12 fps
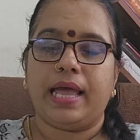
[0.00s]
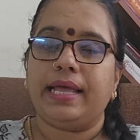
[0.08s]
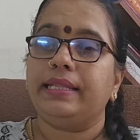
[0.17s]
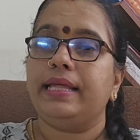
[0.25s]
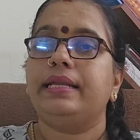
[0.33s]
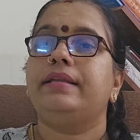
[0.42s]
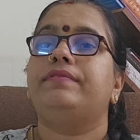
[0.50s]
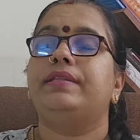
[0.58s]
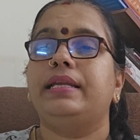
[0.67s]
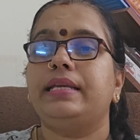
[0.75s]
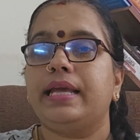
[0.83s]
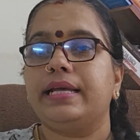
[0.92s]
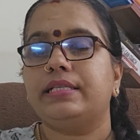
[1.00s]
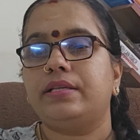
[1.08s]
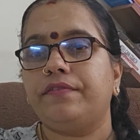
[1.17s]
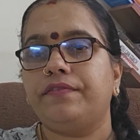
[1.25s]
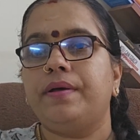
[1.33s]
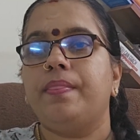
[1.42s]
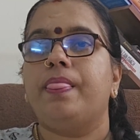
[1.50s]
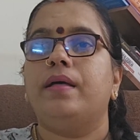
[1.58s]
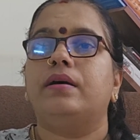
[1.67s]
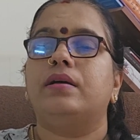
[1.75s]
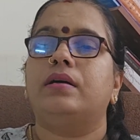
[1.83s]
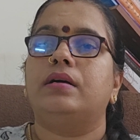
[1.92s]
And then in case
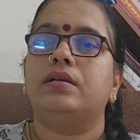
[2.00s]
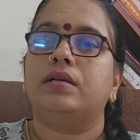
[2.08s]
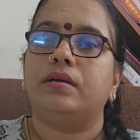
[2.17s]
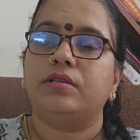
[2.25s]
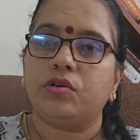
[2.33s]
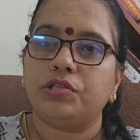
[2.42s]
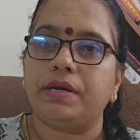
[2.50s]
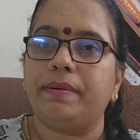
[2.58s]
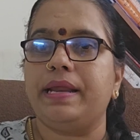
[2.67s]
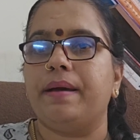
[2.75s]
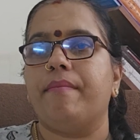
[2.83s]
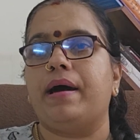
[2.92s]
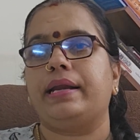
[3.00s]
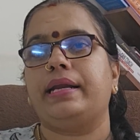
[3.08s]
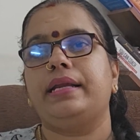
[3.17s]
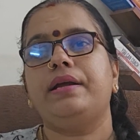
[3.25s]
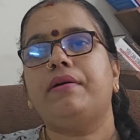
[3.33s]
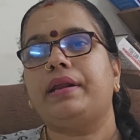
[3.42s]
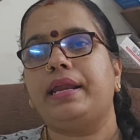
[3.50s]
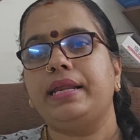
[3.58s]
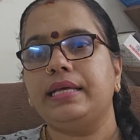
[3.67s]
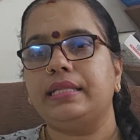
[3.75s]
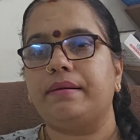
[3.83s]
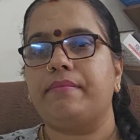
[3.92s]
of social media marketing or
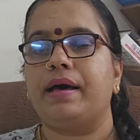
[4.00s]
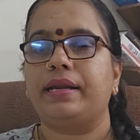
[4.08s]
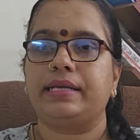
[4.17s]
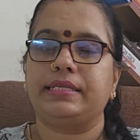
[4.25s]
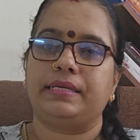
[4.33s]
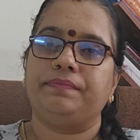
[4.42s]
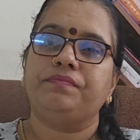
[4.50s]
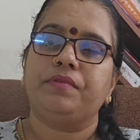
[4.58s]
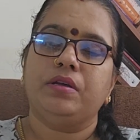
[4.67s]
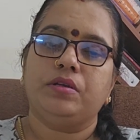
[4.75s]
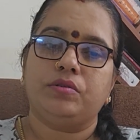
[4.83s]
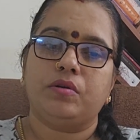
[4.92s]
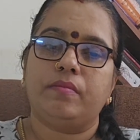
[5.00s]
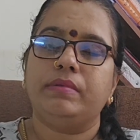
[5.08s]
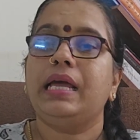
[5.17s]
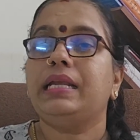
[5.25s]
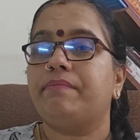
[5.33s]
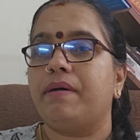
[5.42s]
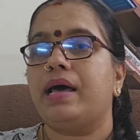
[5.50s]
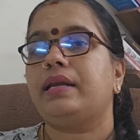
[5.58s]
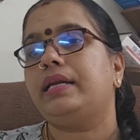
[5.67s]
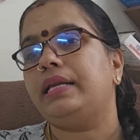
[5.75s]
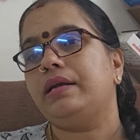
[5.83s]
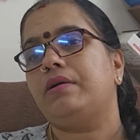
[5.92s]
any other marketing, so that
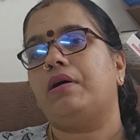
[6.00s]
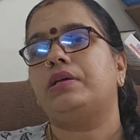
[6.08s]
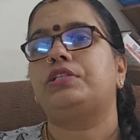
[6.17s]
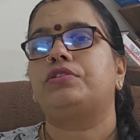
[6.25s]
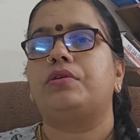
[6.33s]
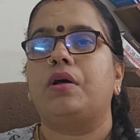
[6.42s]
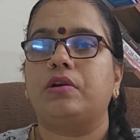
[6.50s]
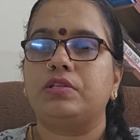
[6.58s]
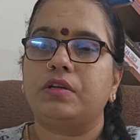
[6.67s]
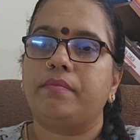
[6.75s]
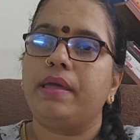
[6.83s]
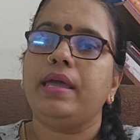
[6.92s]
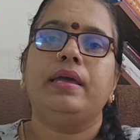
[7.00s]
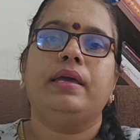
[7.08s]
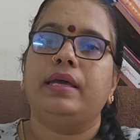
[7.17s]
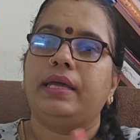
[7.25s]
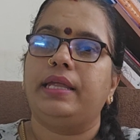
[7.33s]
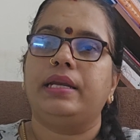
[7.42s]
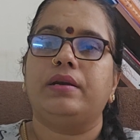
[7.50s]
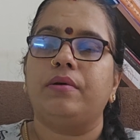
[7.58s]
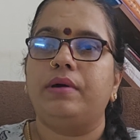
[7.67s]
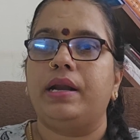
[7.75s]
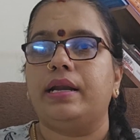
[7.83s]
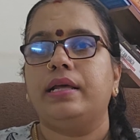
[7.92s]
marketing cost should also be
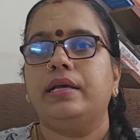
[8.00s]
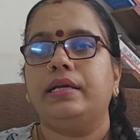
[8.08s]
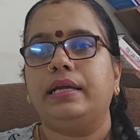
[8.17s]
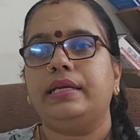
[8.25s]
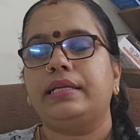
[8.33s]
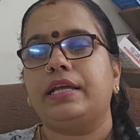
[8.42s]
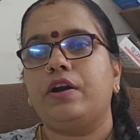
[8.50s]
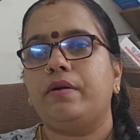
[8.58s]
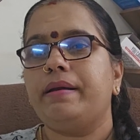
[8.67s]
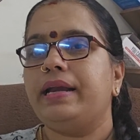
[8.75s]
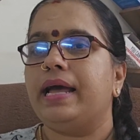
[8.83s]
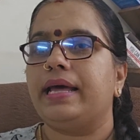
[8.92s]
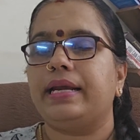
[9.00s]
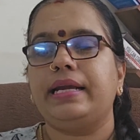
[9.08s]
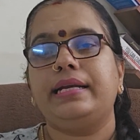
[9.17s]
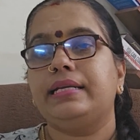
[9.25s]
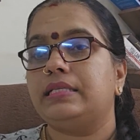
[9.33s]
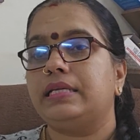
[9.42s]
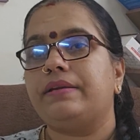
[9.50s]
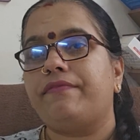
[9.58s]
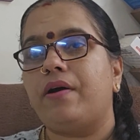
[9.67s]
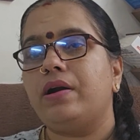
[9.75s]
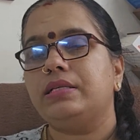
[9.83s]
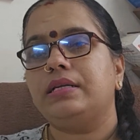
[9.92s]
included. It cannot be direct, it
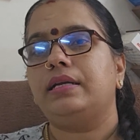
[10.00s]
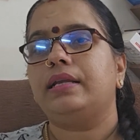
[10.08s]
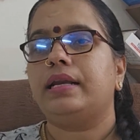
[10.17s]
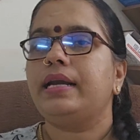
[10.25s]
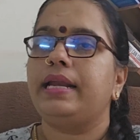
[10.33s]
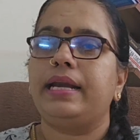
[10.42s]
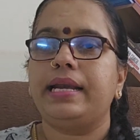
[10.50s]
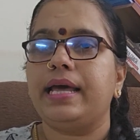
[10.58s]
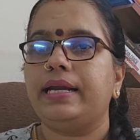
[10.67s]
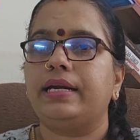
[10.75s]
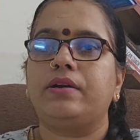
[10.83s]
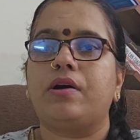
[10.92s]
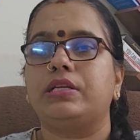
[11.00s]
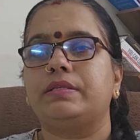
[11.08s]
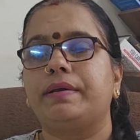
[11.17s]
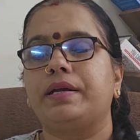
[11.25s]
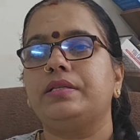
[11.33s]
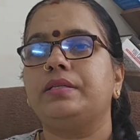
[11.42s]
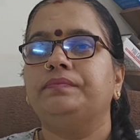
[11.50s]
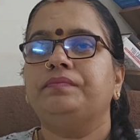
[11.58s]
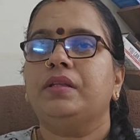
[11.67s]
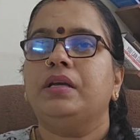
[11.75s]
falls under an indirect cost, because